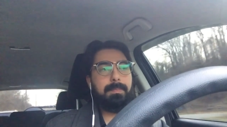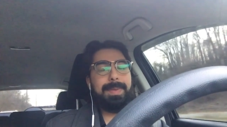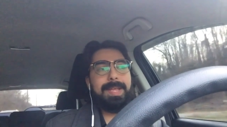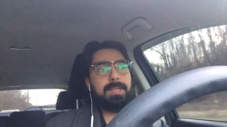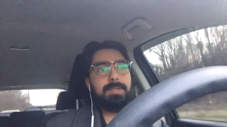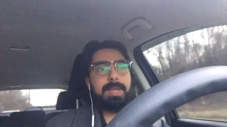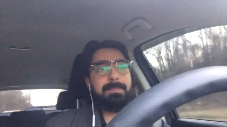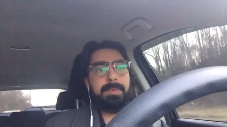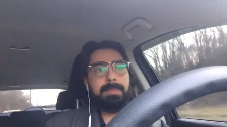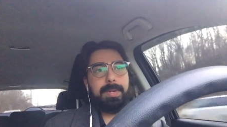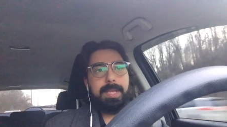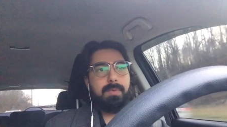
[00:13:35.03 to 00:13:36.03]
because separate
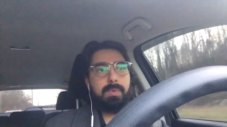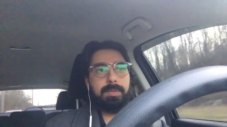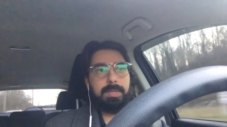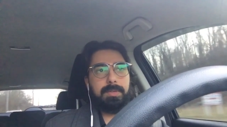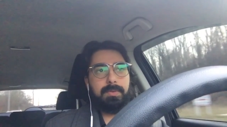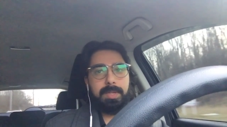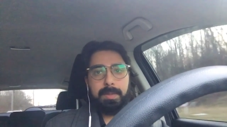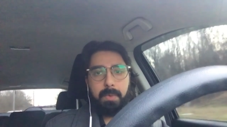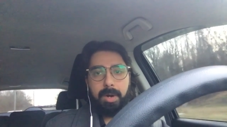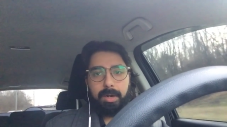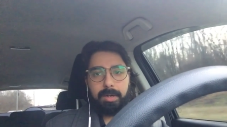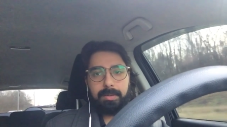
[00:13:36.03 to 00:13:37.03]
but equal doesn't really
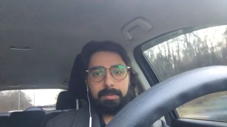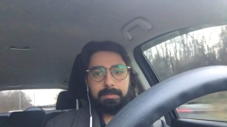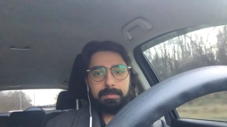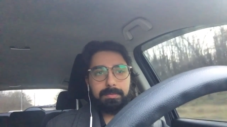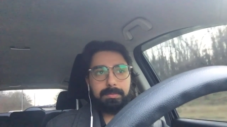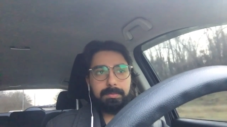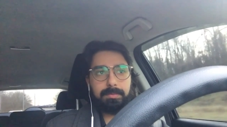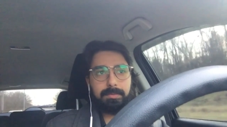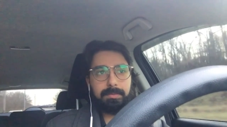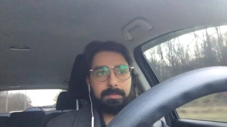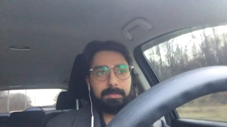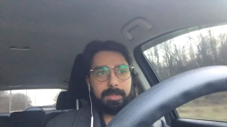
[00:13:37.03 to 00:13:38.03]
work
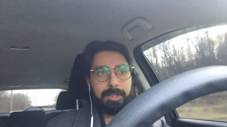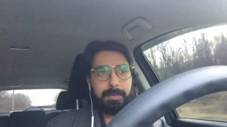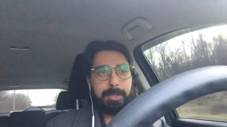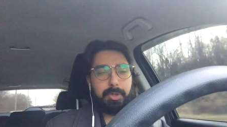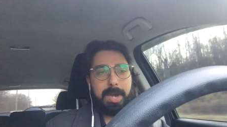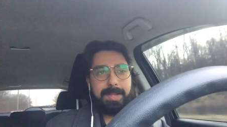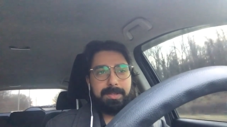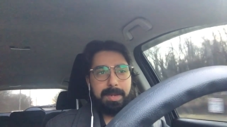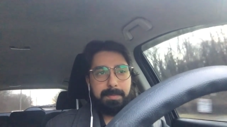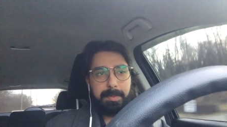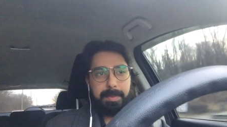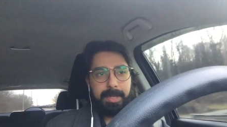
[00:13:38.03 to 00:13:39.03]
because we tried
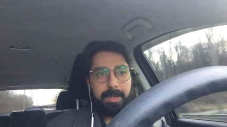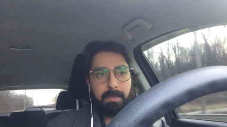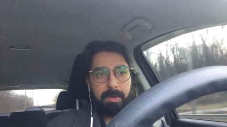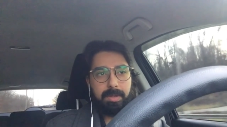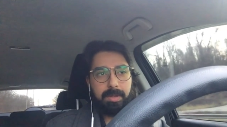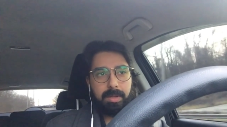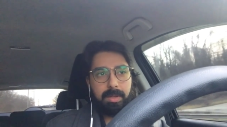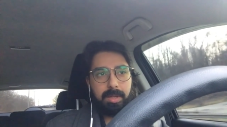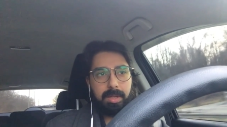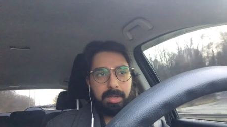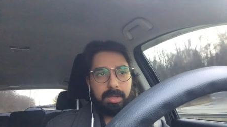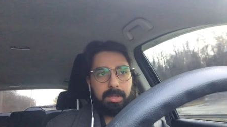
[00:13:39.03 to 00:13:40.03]
separate but equal
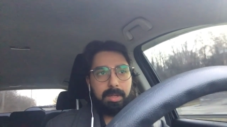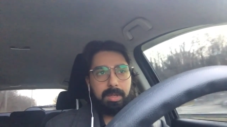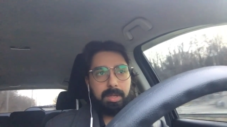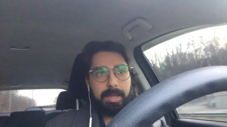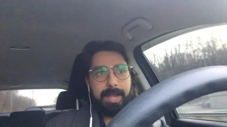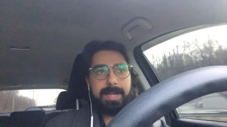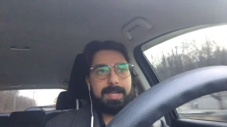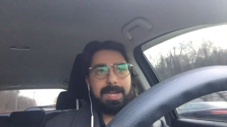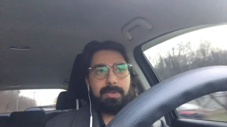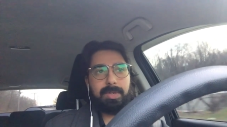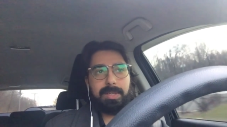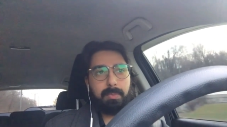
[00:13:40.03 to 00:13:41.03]
it
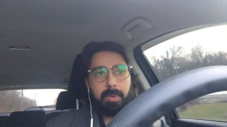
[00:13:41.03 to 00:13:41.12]
doesn't really